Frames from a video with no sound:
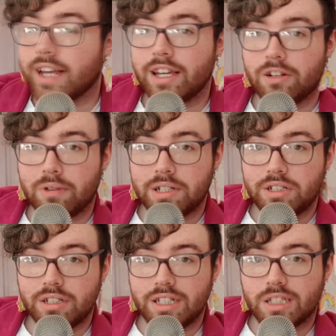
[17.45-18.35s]
cake in
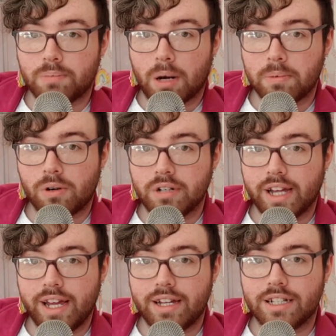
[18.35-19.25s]
question is popcorn
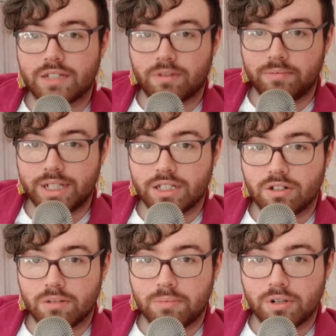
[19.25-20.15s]
cake. It's from this
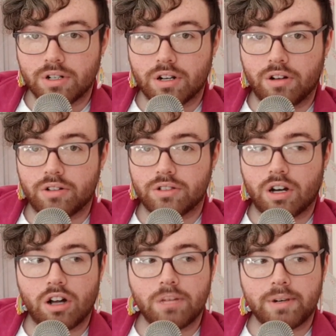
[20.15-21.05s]
cookbook called
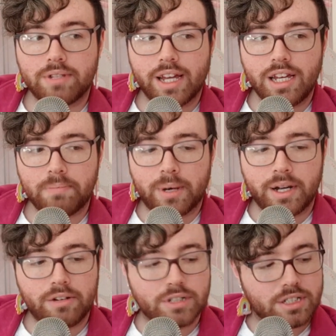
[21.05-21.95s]
All About Cake by
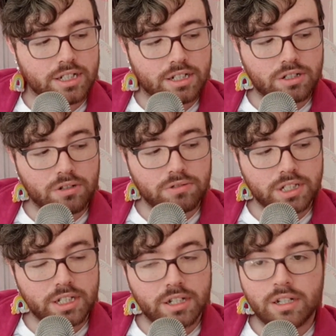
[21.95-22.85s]
Christina Tosi.